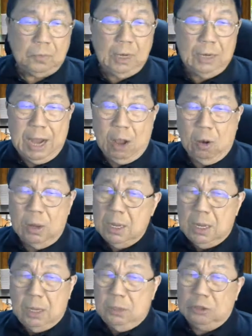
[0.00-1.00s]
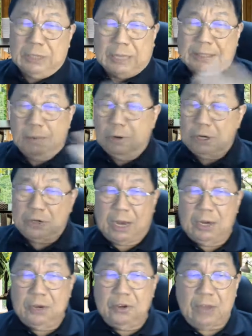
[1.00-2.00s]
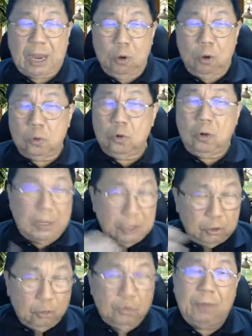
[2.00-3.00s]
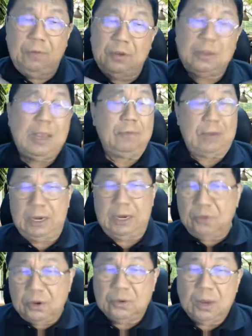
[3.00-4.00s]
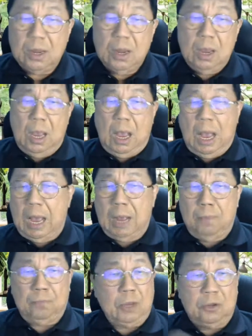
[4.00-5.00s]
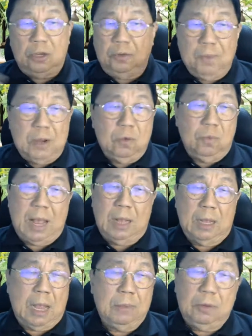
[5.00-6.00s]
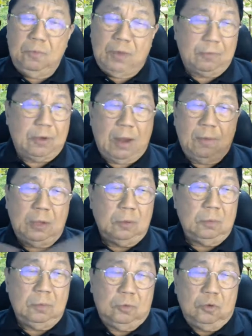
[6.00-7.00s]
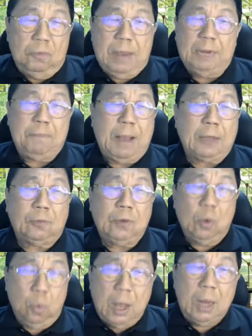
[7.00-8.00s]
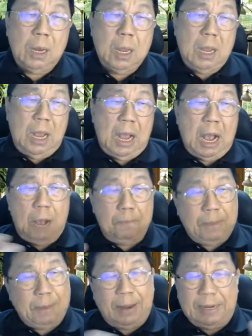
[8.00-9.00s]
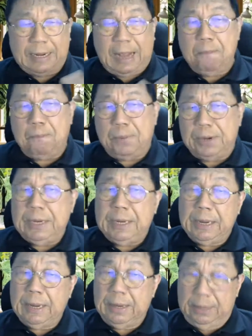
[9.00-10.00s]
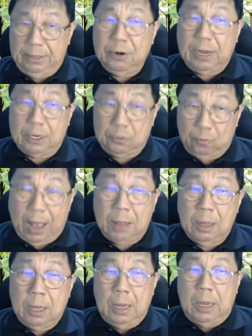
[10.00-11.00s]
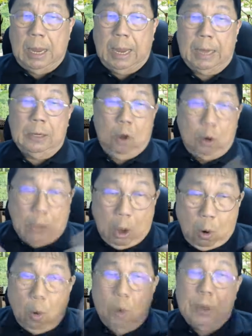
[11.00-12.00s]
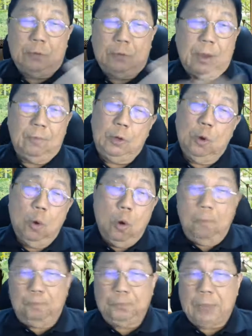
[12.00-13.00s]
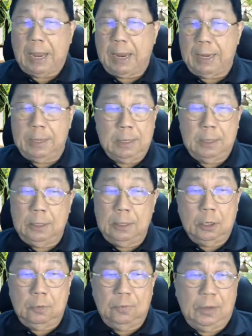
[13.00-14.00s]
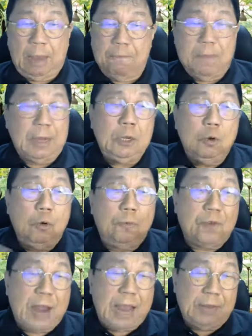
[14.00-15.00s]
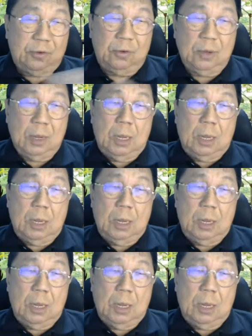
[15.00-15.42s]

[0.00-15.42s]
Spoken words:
Now, those are some of the challenges I go through. Until today, we still have challenges. Achievement, well, I mean, we have traveled to many parts of the world, paid by the company, as well. And on our own as well, we go. And, we have many good friends.